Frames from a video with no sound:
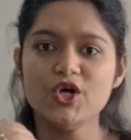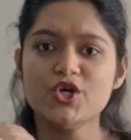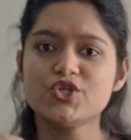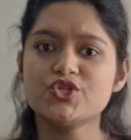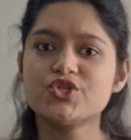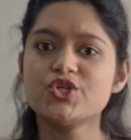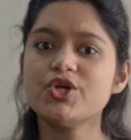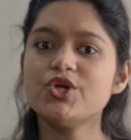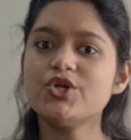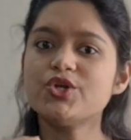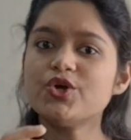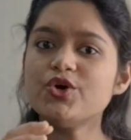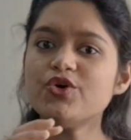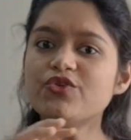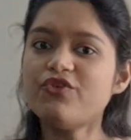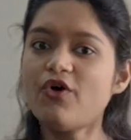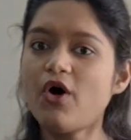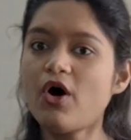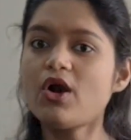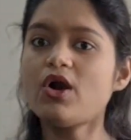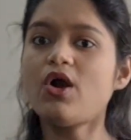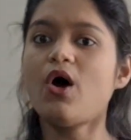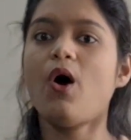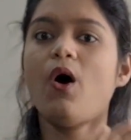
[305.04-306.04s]
so you know
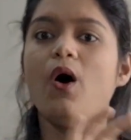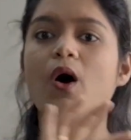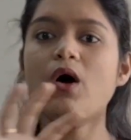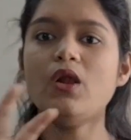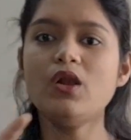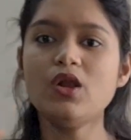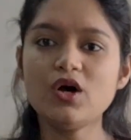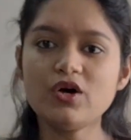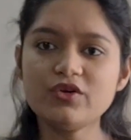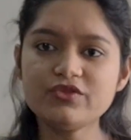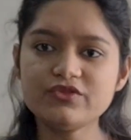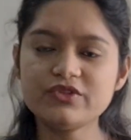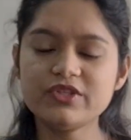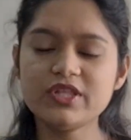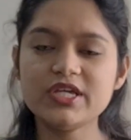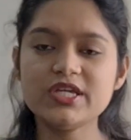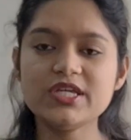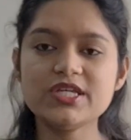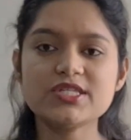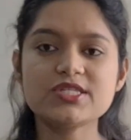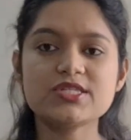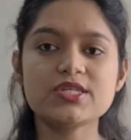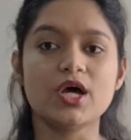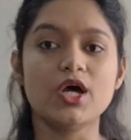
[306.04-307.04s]
for all of
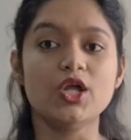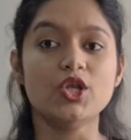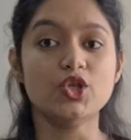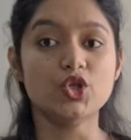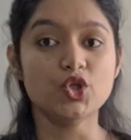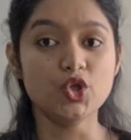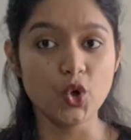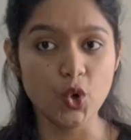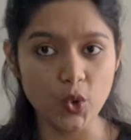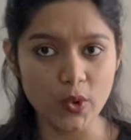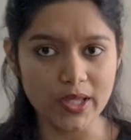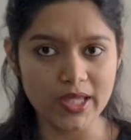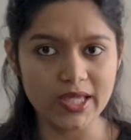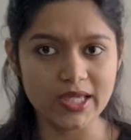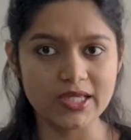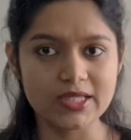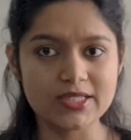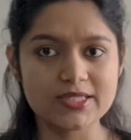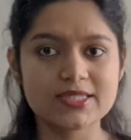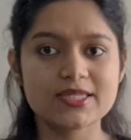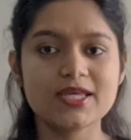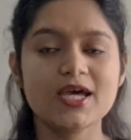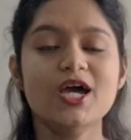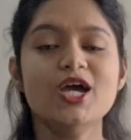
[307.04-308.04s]
these
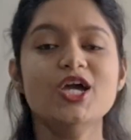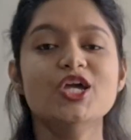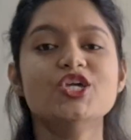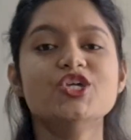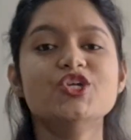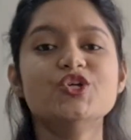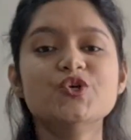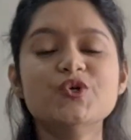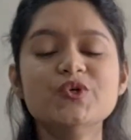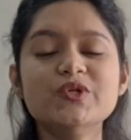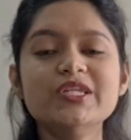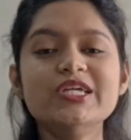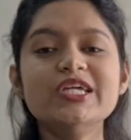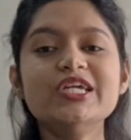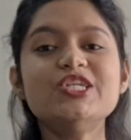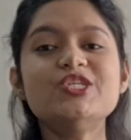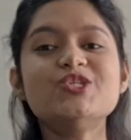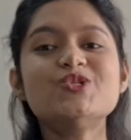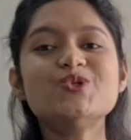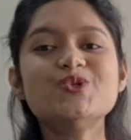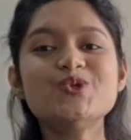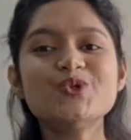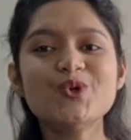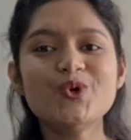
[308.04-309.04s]
knowings you need
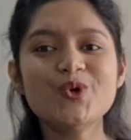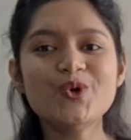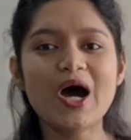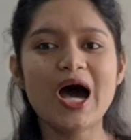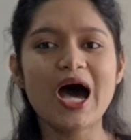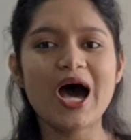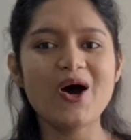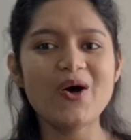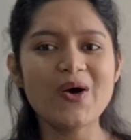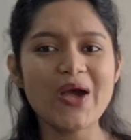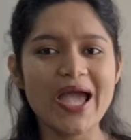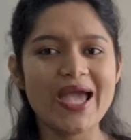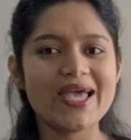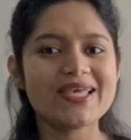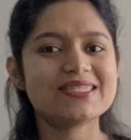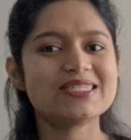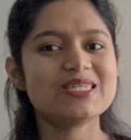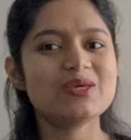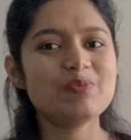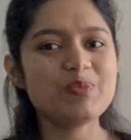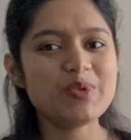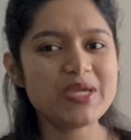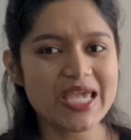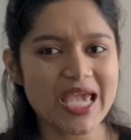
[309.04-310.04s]
to know how
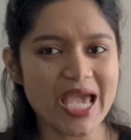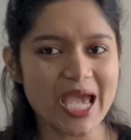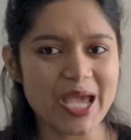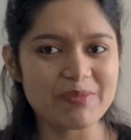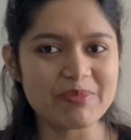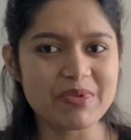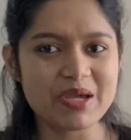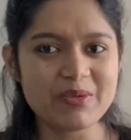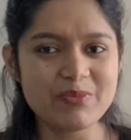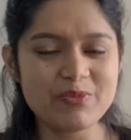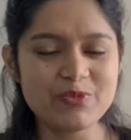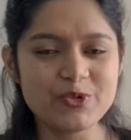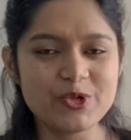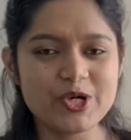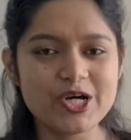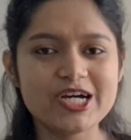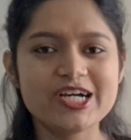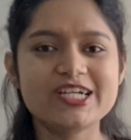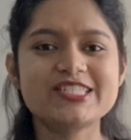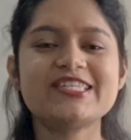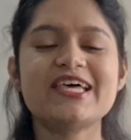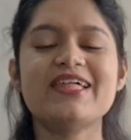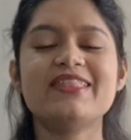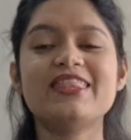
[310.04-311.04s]
sap mm
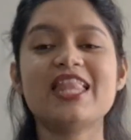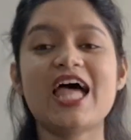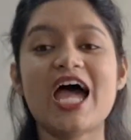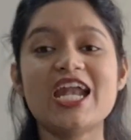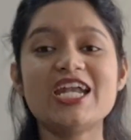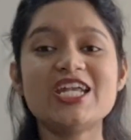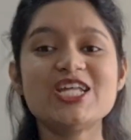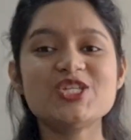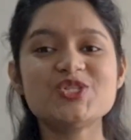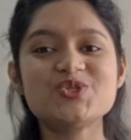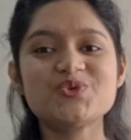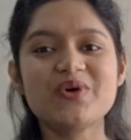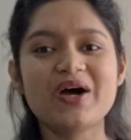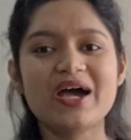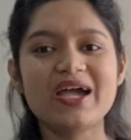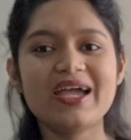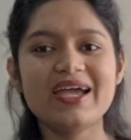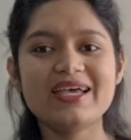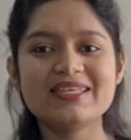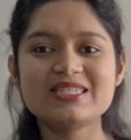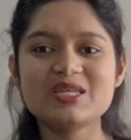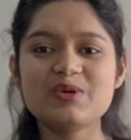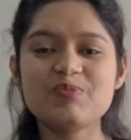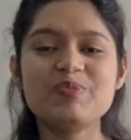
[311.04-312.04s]
works and that is why
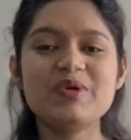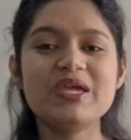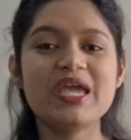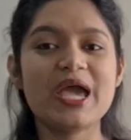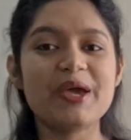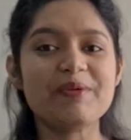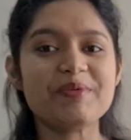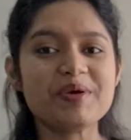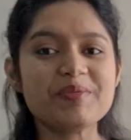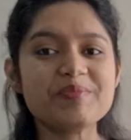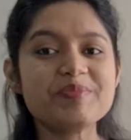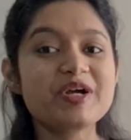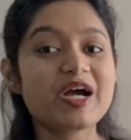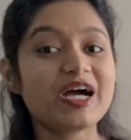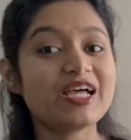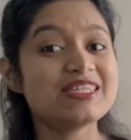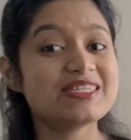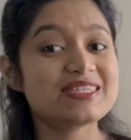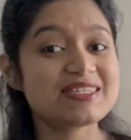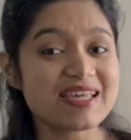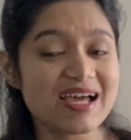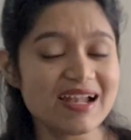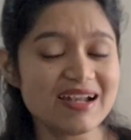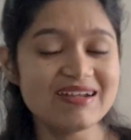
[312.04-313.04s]
sap mm
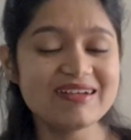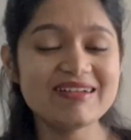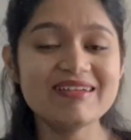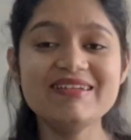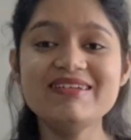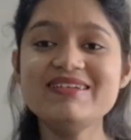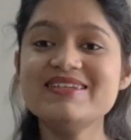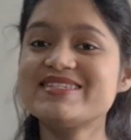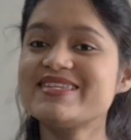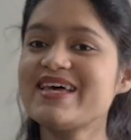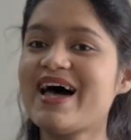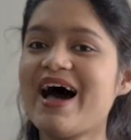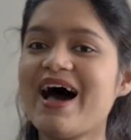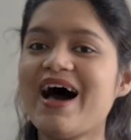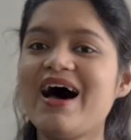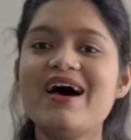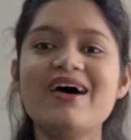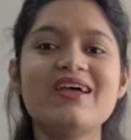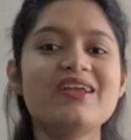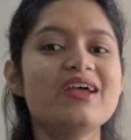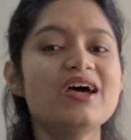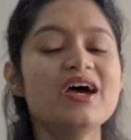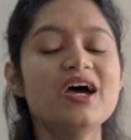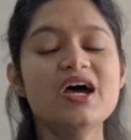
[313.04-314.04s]
consultants
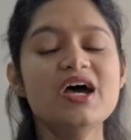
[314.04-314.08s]
are